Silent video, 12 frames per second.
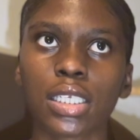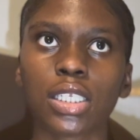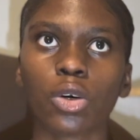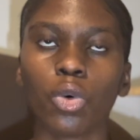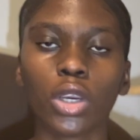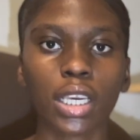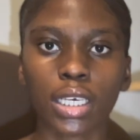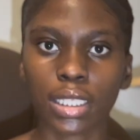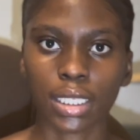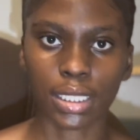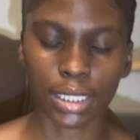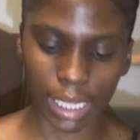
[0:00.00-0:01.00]
a walking
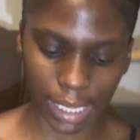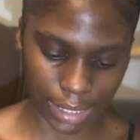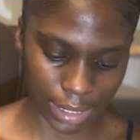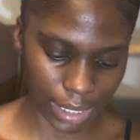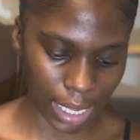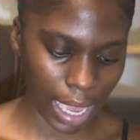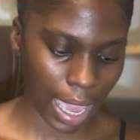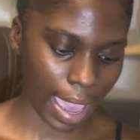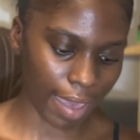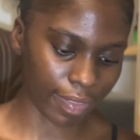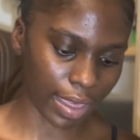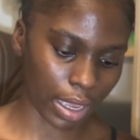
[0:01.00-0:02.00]
distance.
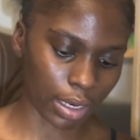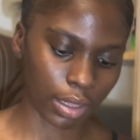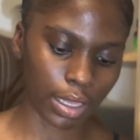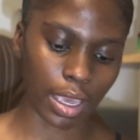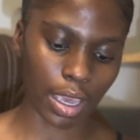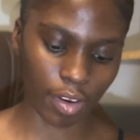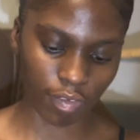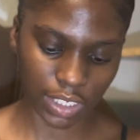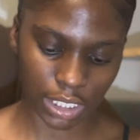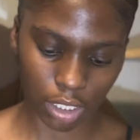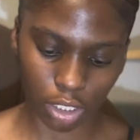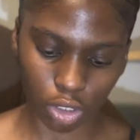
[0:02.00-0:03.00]
And then they have
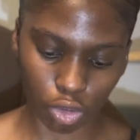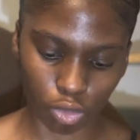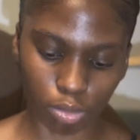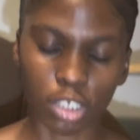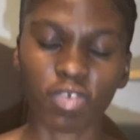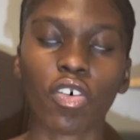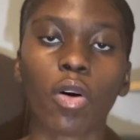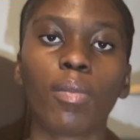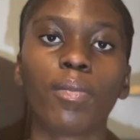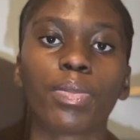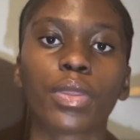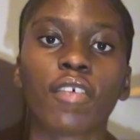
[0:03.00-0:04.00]
single rooms
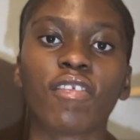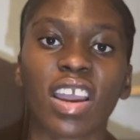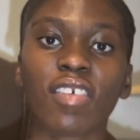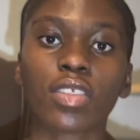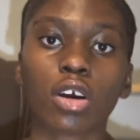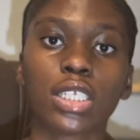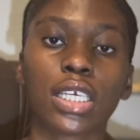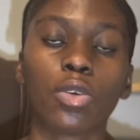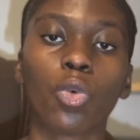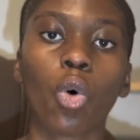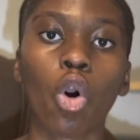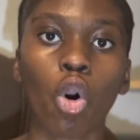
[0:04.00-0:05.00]
from
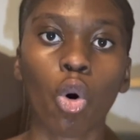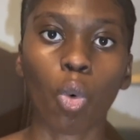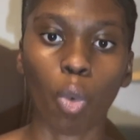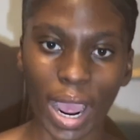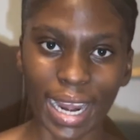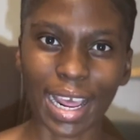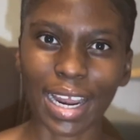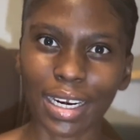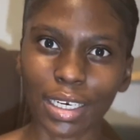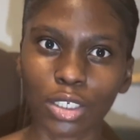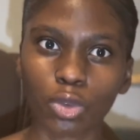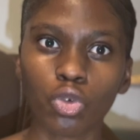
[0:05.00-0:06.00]

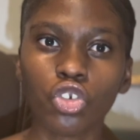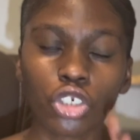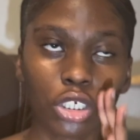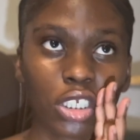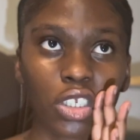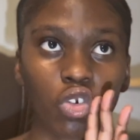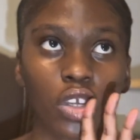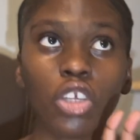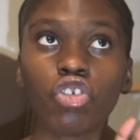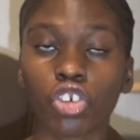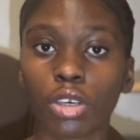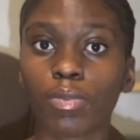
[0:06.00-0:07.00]
5,100, which is really
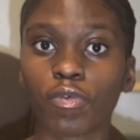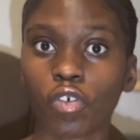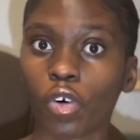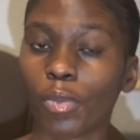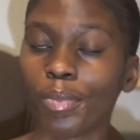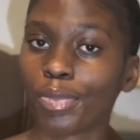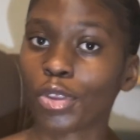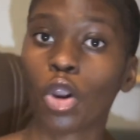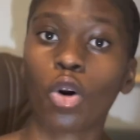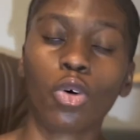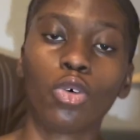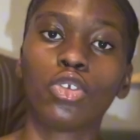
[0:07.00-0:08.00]
cheap from
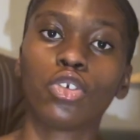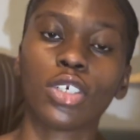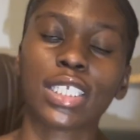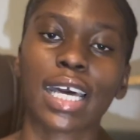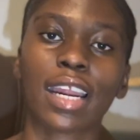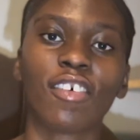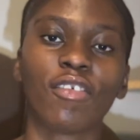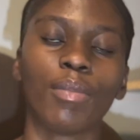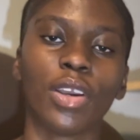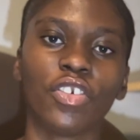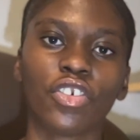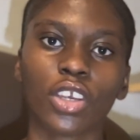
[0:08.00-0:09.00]
all those that I've
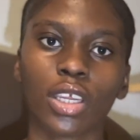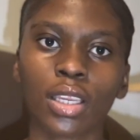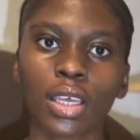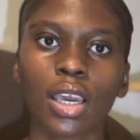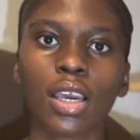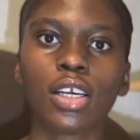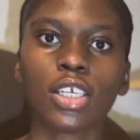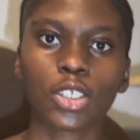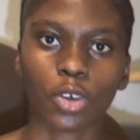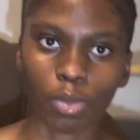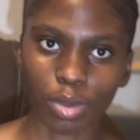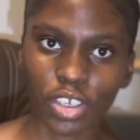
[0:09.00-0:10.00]
mentioned.
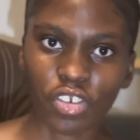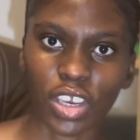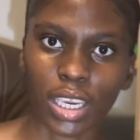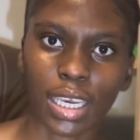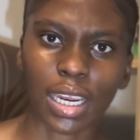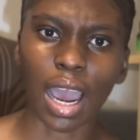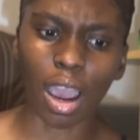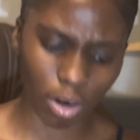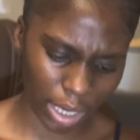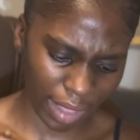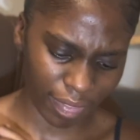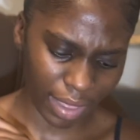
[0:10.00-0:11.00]
So please check it
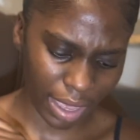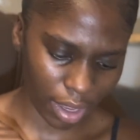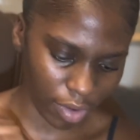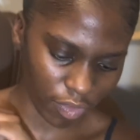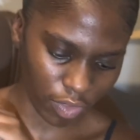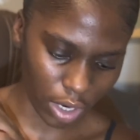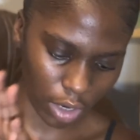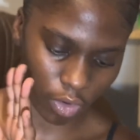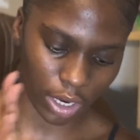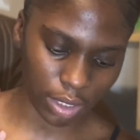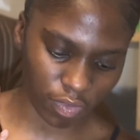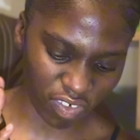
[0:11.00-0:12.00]
out. And they have
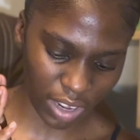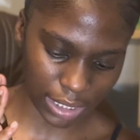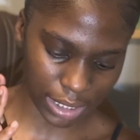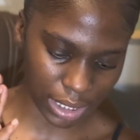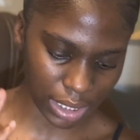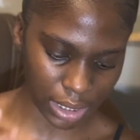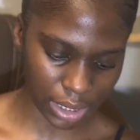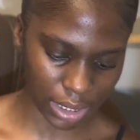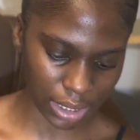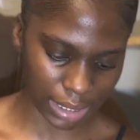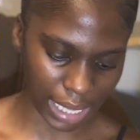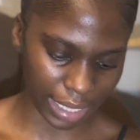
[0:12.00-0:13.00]
great
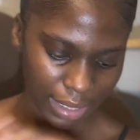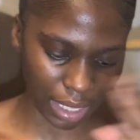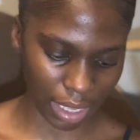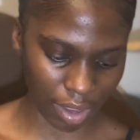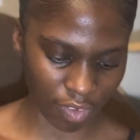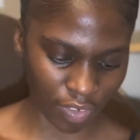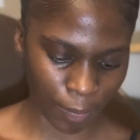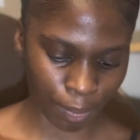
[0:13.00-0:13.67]
facilities, like they have